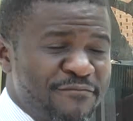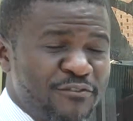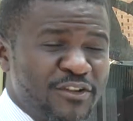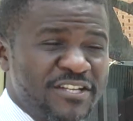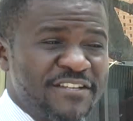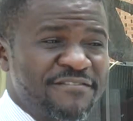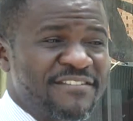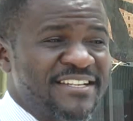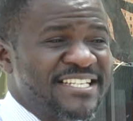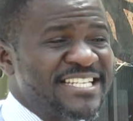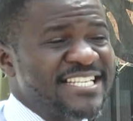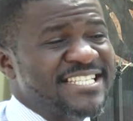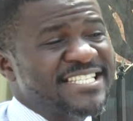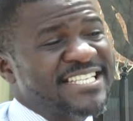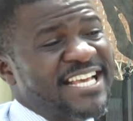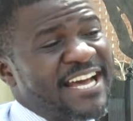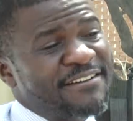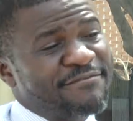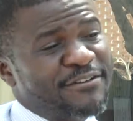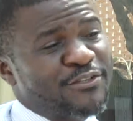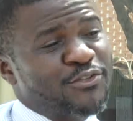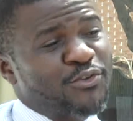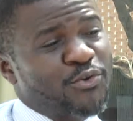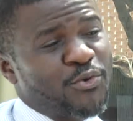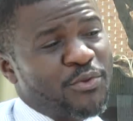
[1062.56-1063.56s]
not even
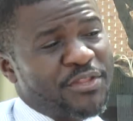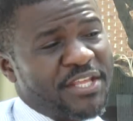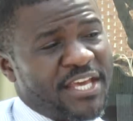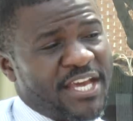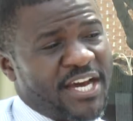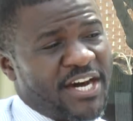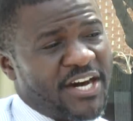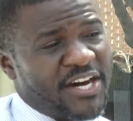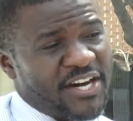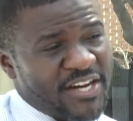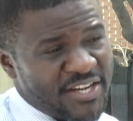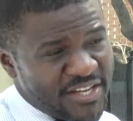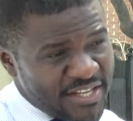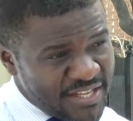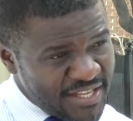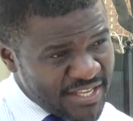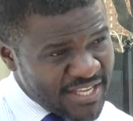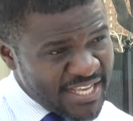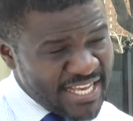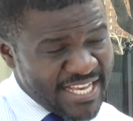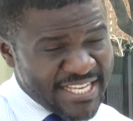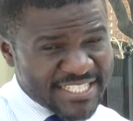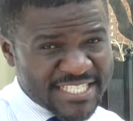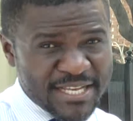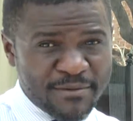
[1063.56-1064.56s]
discovered who they are.
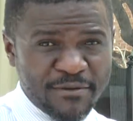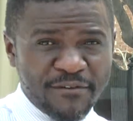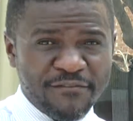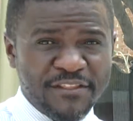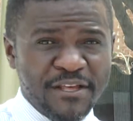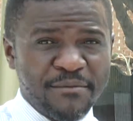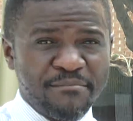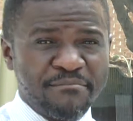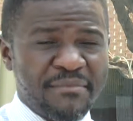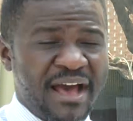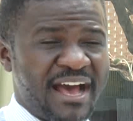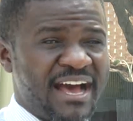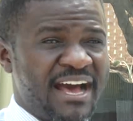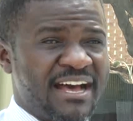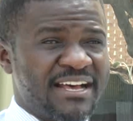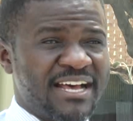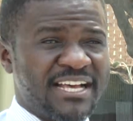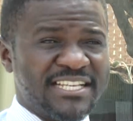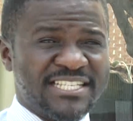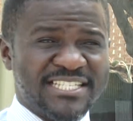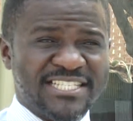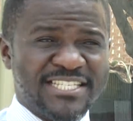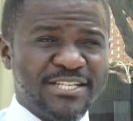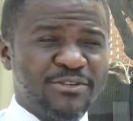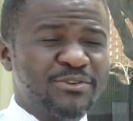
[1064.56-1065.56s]
Some of them
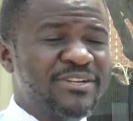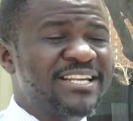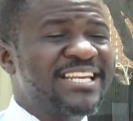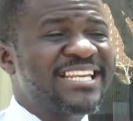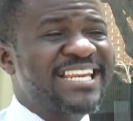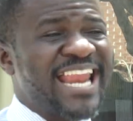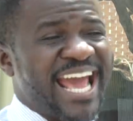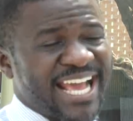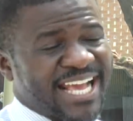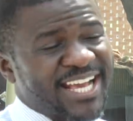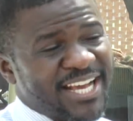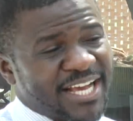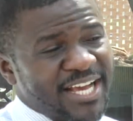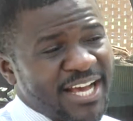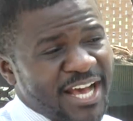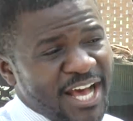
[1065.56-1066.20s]
still lack